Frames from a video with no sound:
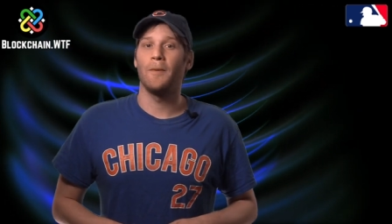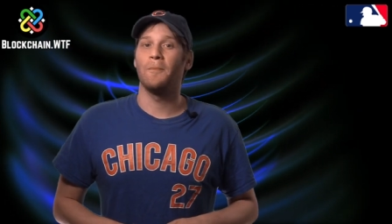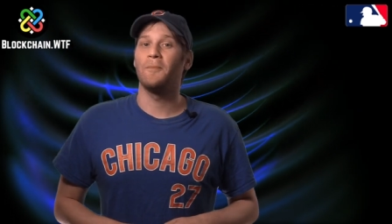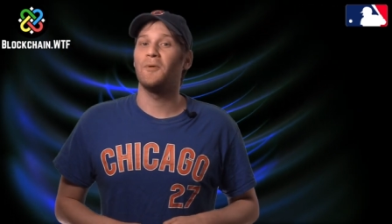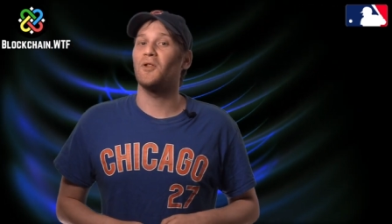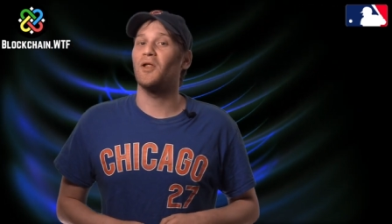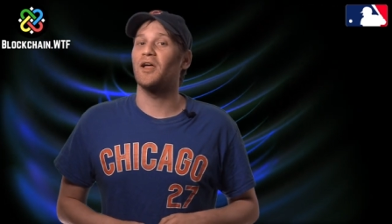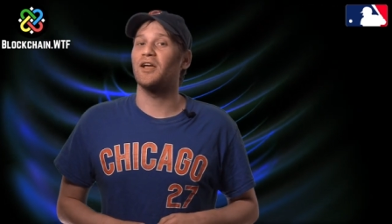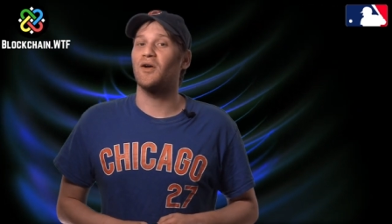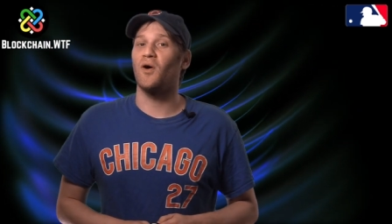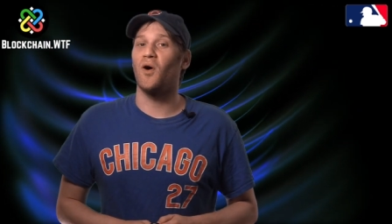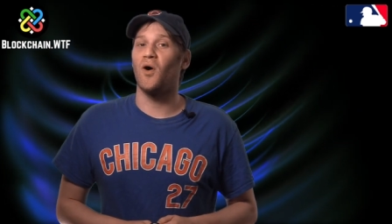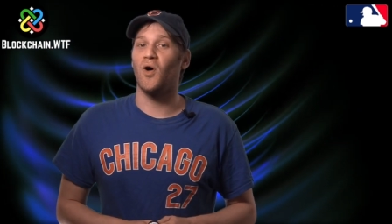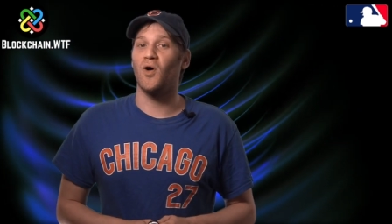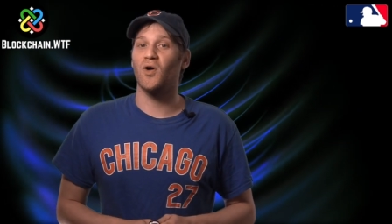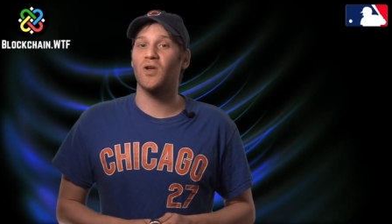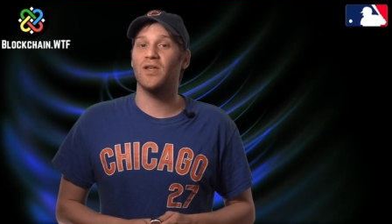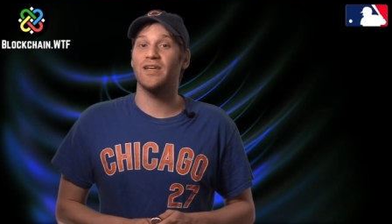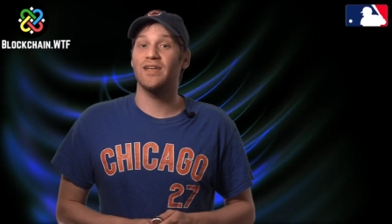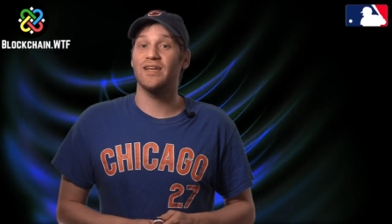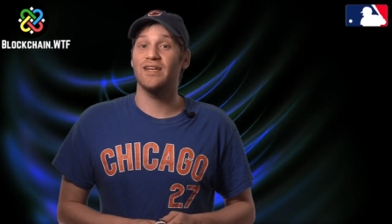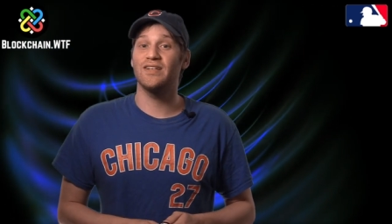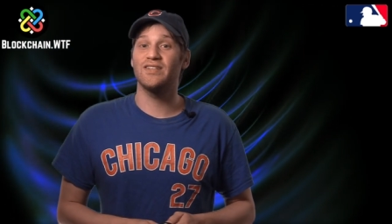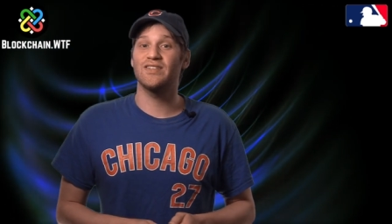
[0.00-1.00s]
But like all
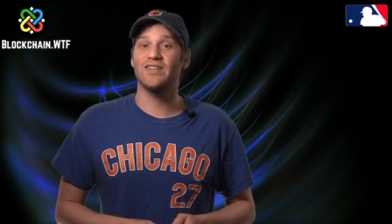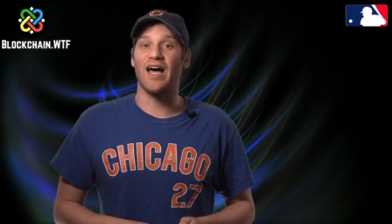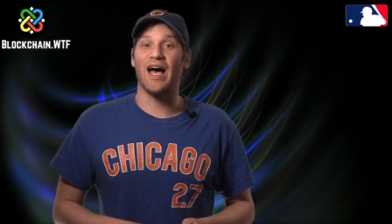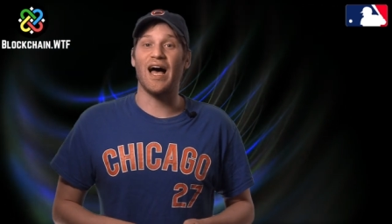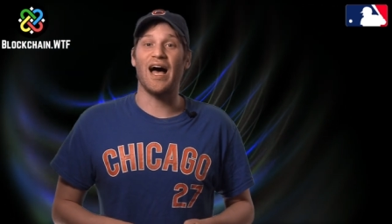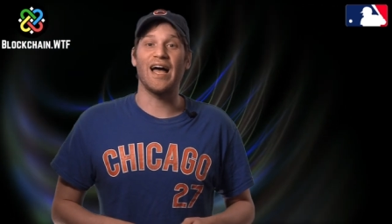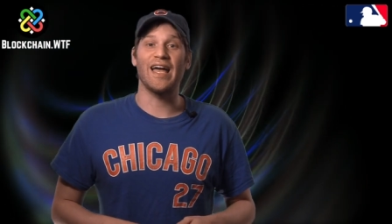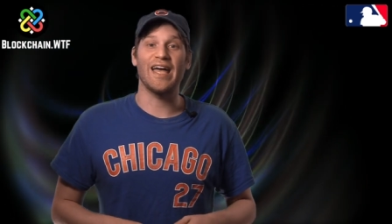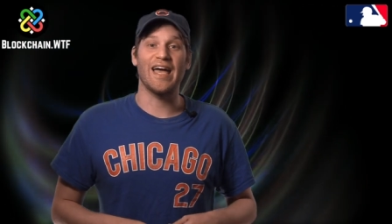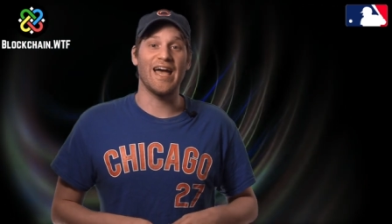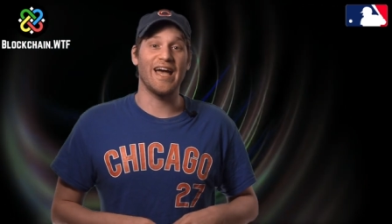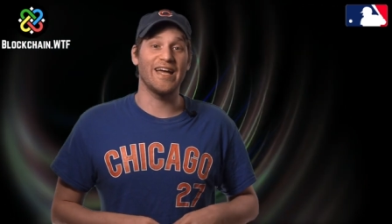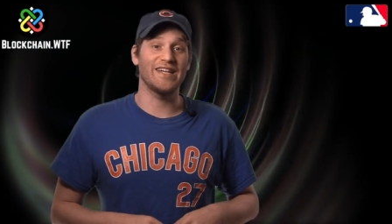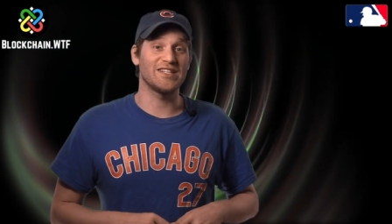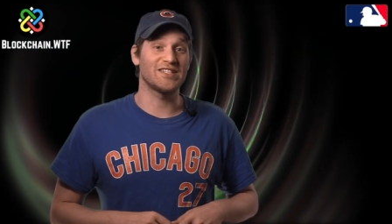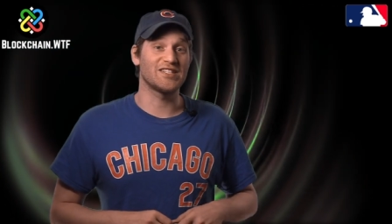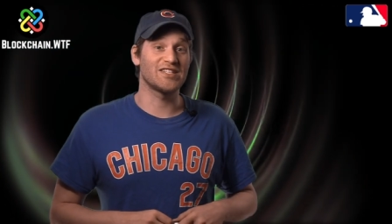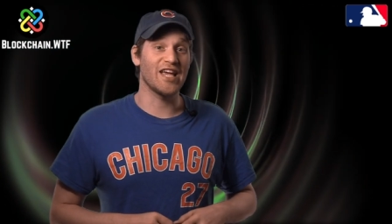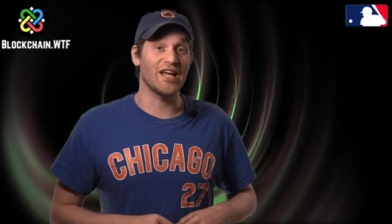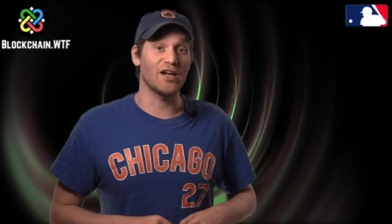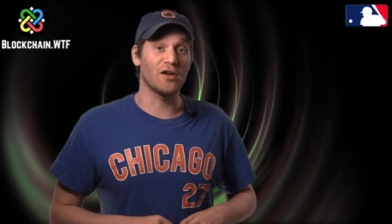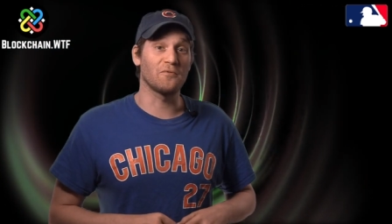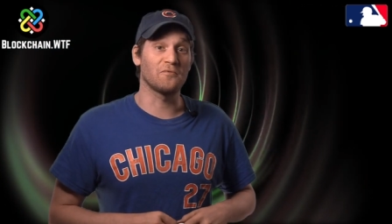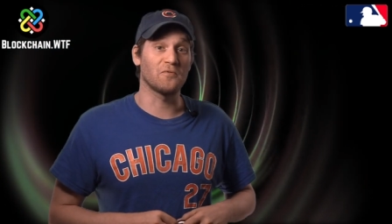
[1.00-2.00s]
kids, I had to
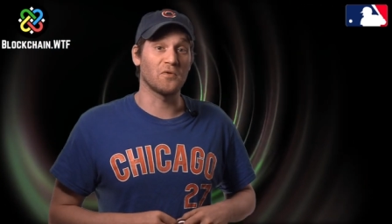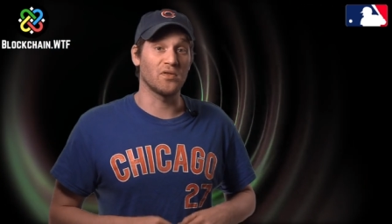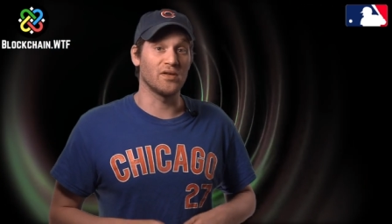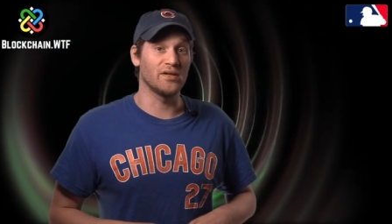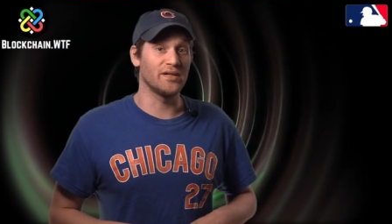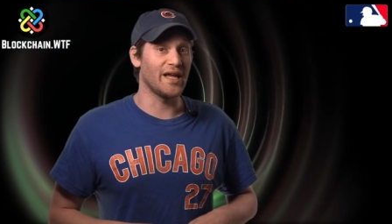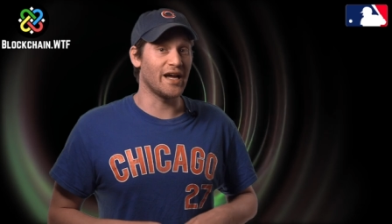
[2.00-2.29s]
settle for the